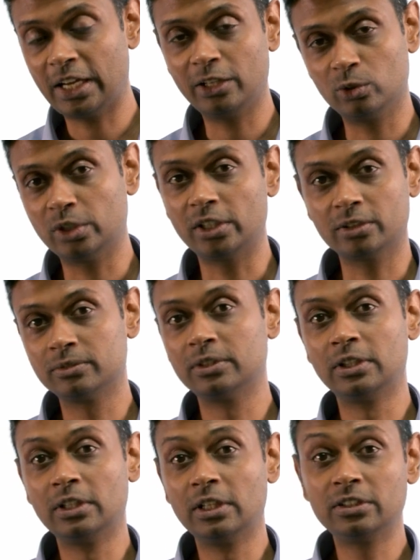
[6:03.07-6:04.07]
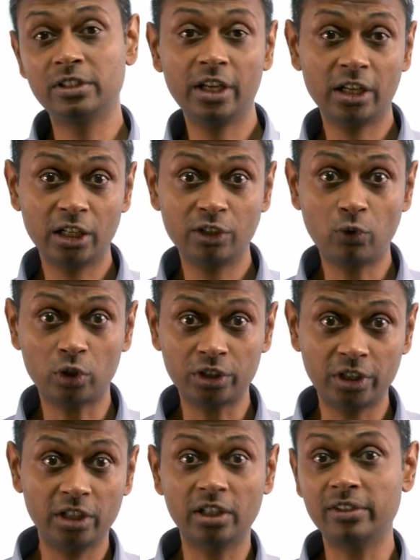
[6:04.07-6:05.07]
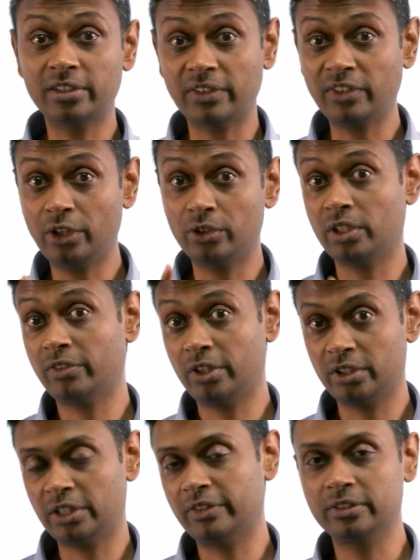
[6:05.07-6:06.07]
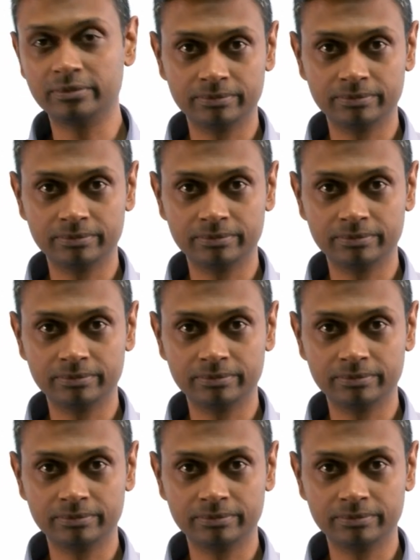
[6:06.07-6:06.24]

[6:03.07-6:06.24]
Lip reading: I know that. 343, that is 7 into 7 into 7.